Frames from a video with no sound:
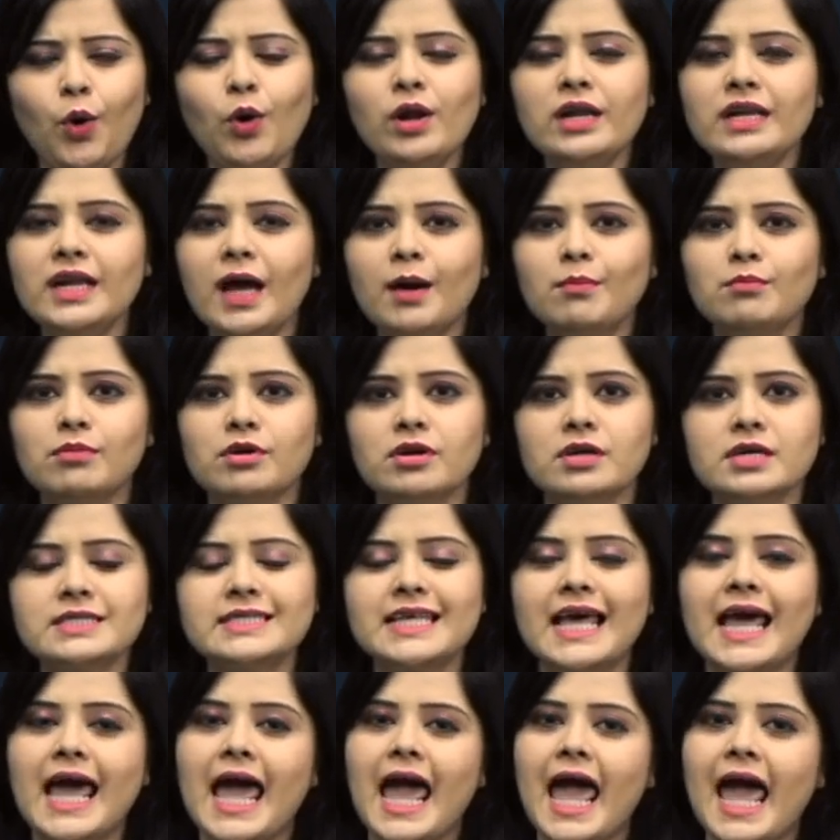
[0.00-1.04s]
whole numbers
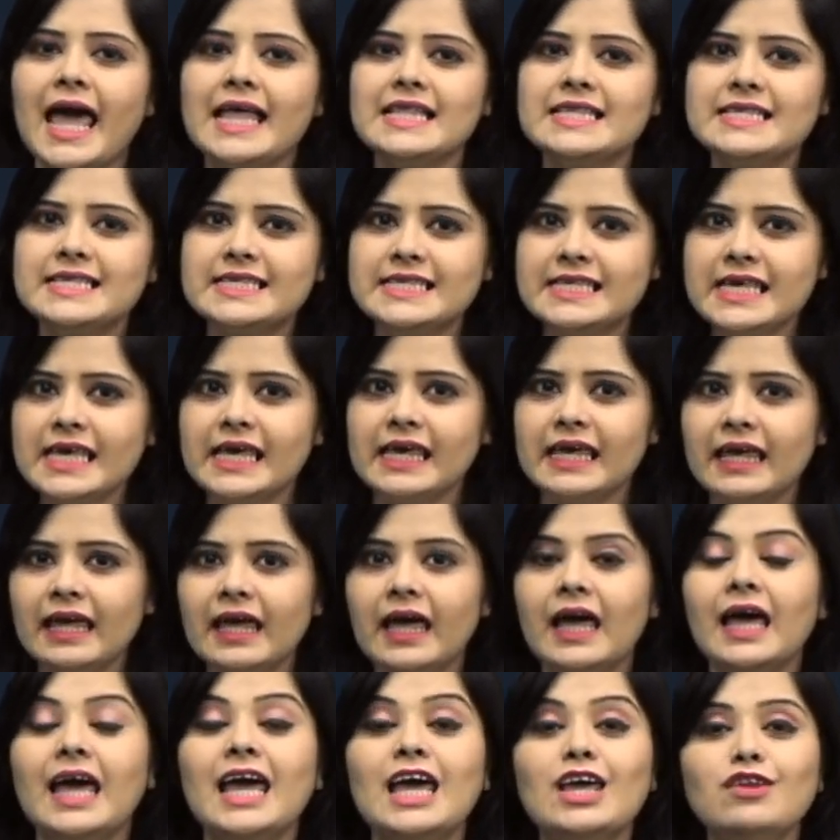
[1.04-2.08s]
and see
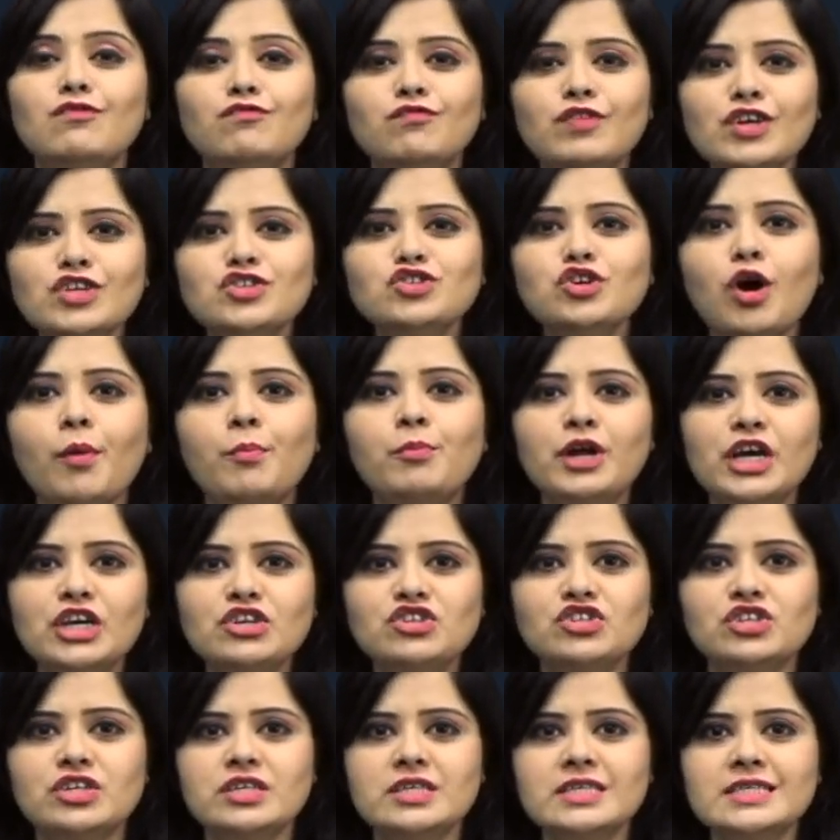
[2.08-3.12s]
in which
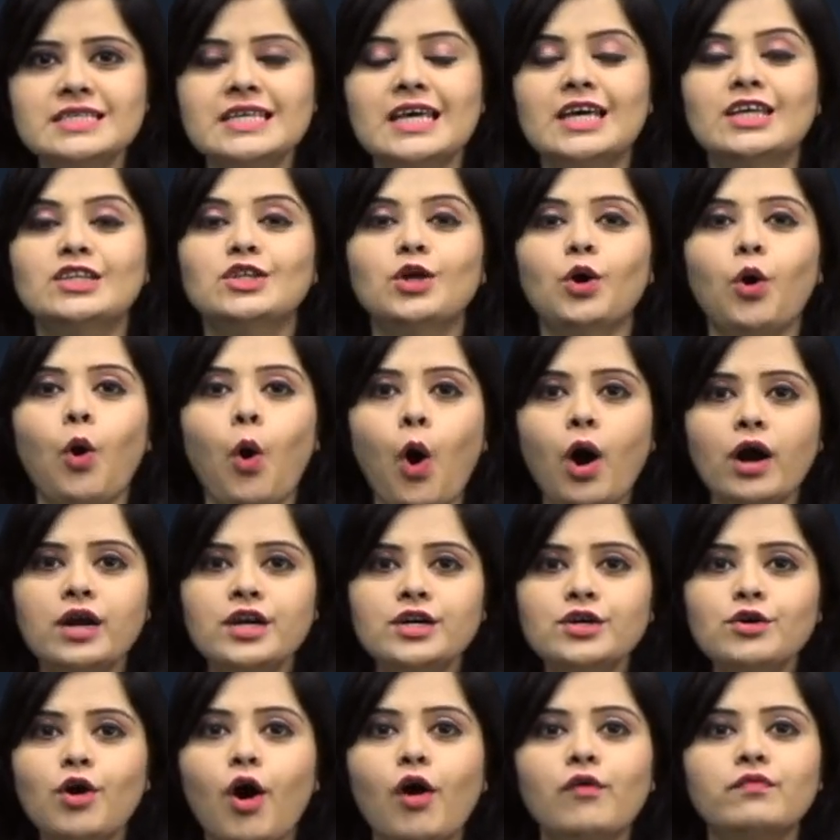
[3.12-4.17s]
operations the
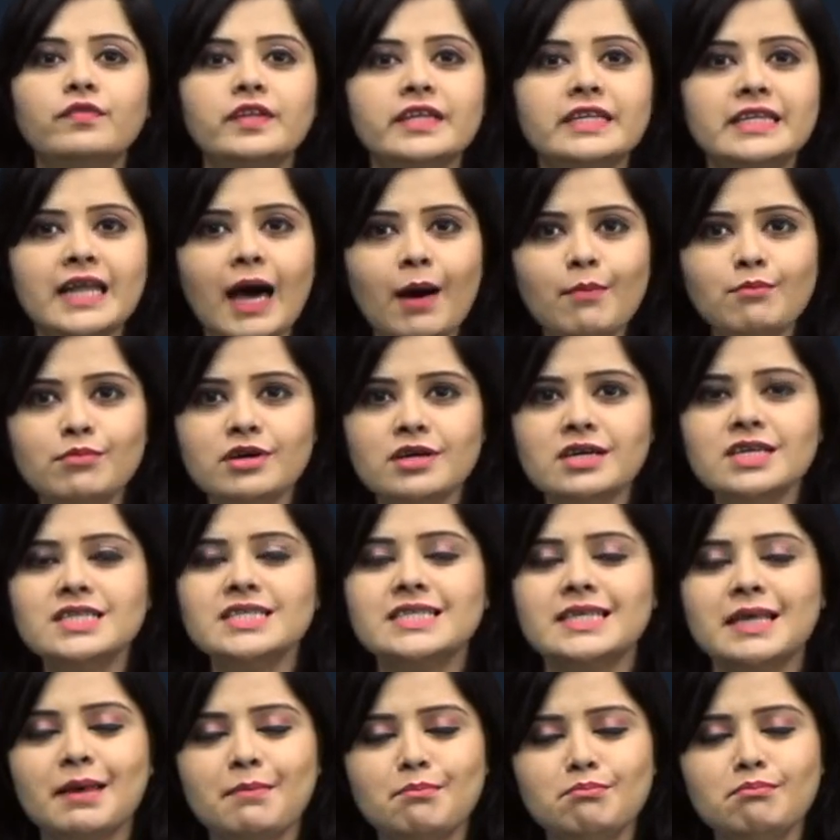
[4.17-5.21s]
order of the numbers
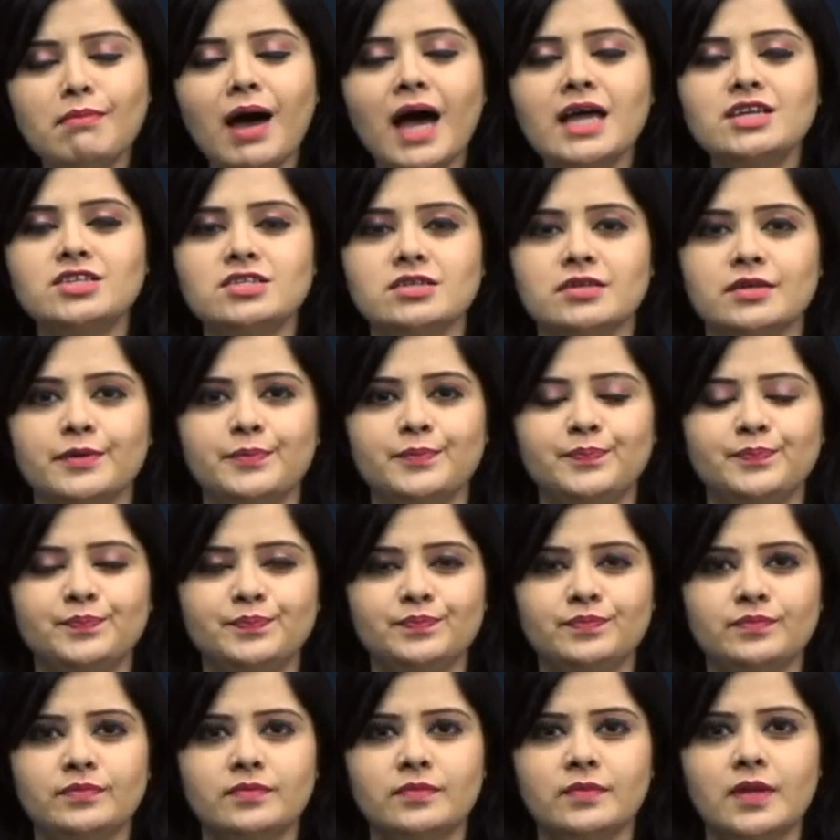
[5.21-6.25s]
matter.
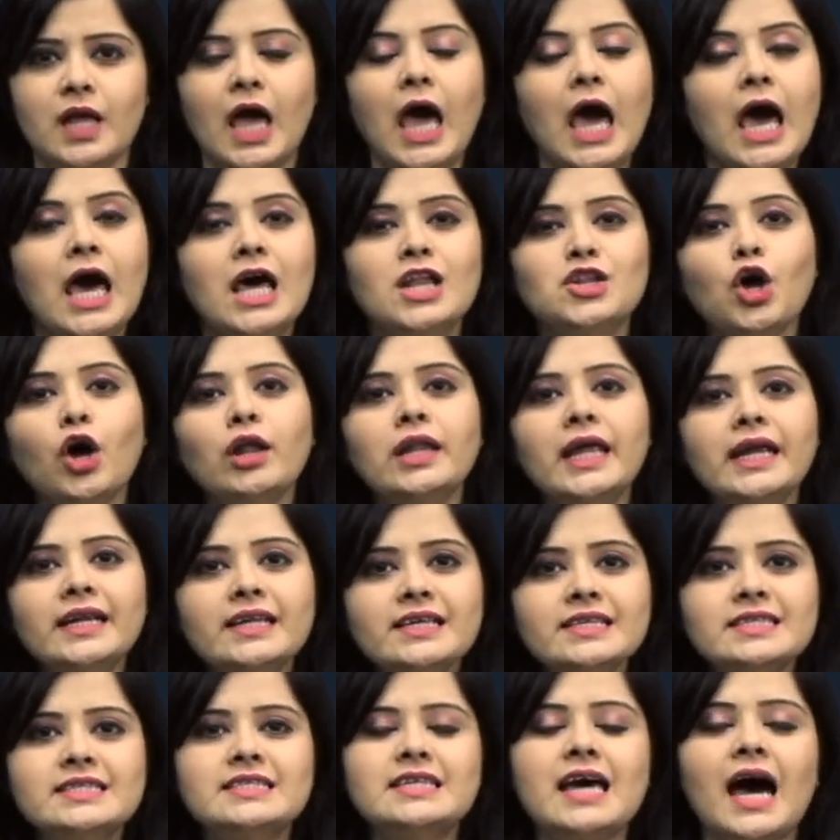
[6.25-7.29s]
Now, let
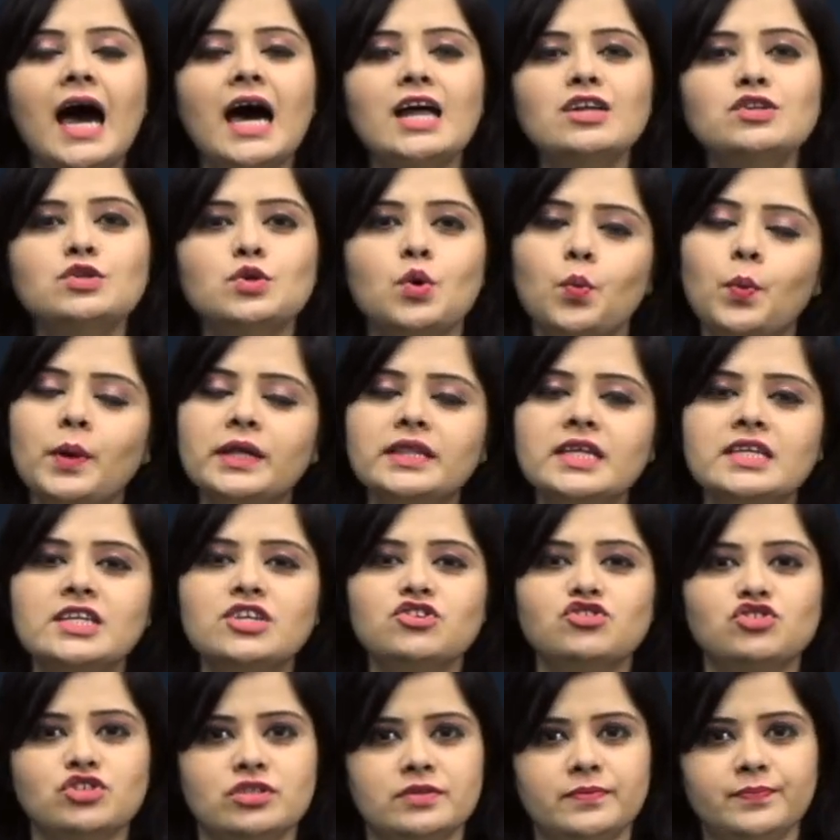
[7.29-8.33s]
us start with
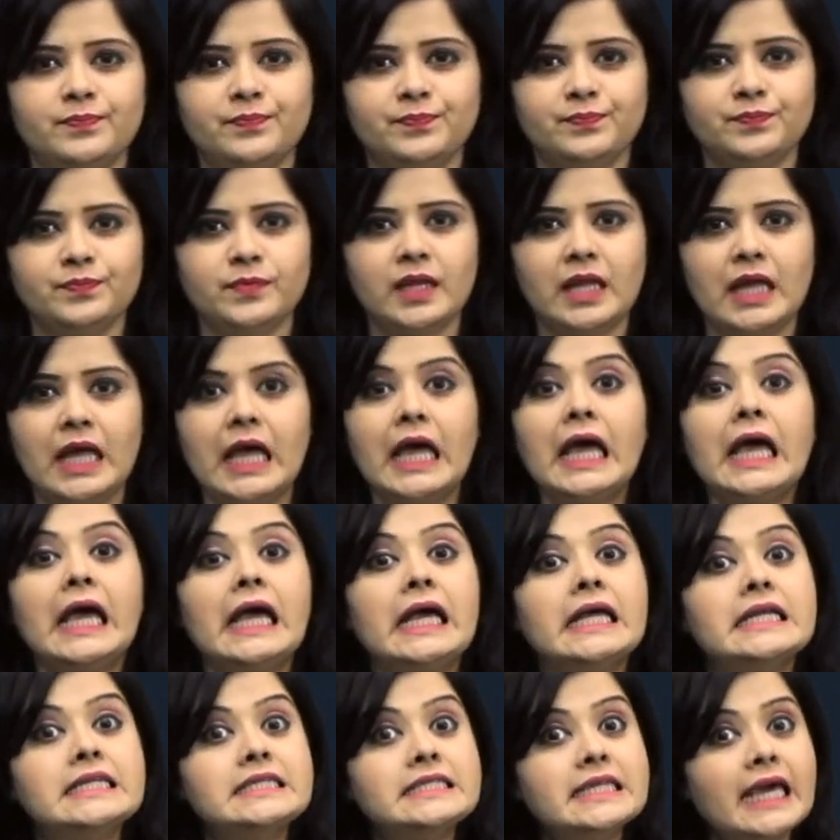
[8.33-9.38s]
addition.
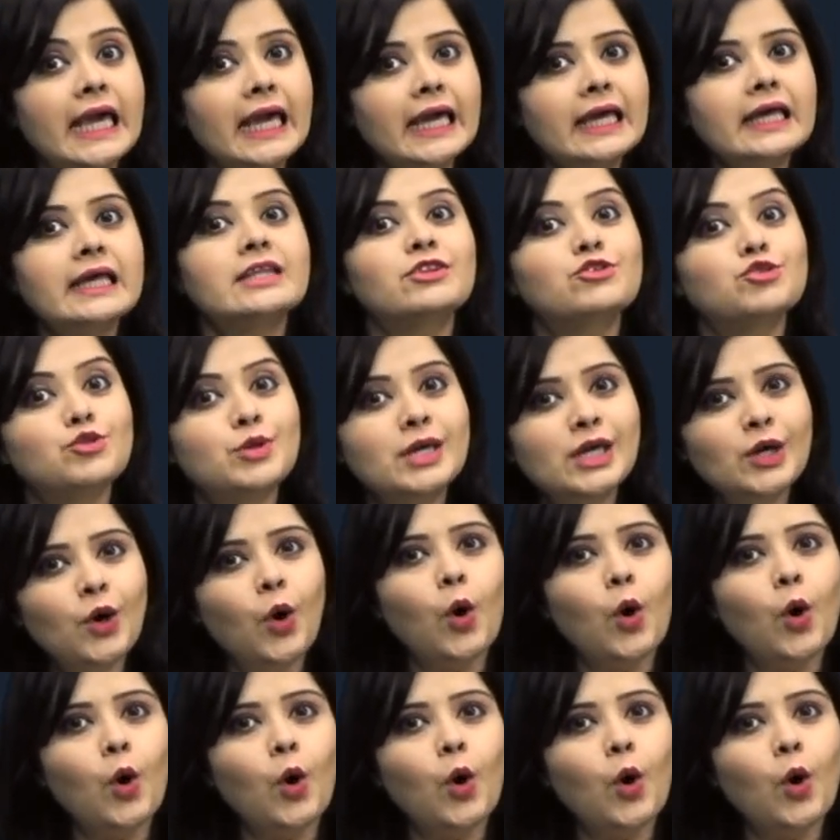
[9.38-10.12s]
Take 3